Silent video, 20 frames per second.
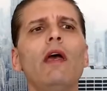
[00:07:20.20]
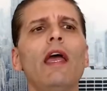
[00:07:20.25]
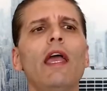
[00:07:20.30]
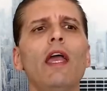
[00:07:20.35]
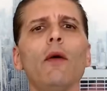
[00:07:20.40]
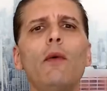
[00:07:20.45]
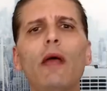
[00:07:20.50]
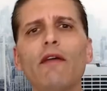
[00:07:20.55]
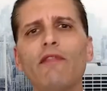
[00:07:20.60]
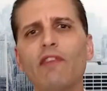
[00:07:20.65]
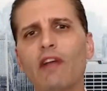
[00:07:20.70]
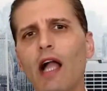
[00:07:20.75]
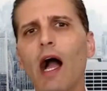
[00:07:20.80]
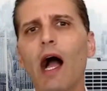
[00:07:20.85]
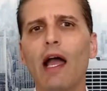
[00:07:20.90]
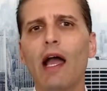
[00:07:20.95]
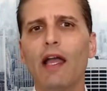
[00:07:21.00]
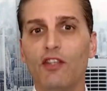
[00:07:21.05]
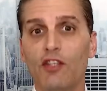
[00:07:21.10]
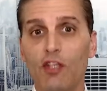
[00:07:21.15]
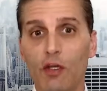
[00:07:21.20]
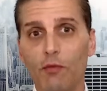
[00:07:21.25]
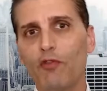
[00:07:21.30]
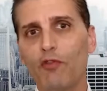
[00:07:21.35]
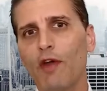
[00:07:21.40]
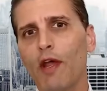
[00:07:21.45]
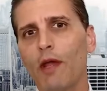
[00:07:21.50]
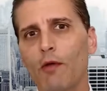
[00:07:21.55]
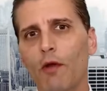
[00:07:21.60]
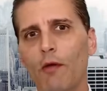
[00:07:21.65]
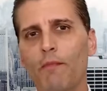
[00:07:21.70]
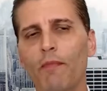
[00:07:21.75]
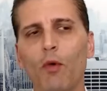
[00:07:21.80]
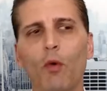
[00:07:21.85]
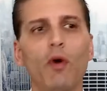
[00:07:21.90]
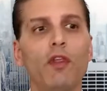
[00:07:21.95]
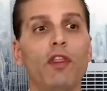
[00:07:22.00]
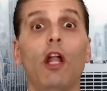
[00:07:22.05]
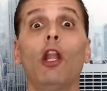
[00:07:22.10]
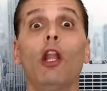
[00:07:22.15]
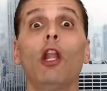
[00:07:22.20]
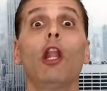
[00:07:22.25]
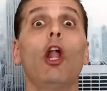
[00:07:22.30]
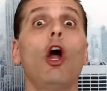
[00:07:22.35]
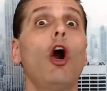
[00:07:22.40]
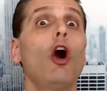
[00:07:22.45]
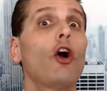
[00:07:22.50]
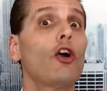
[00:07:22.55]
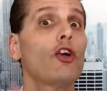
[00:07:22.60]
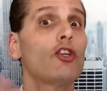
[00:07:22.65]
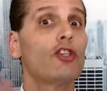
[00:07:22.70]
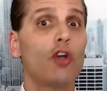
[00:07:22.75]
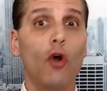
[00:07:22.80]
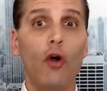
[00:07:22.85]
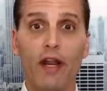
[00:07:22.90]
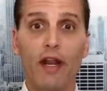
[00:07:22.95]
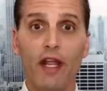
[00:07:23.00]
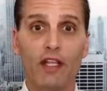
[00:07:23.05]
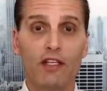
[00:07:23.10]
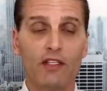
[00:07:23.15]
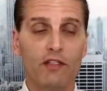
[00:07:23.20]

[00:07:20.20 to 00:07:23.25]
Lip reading: have a guy, Jim Cramer, with a large audience,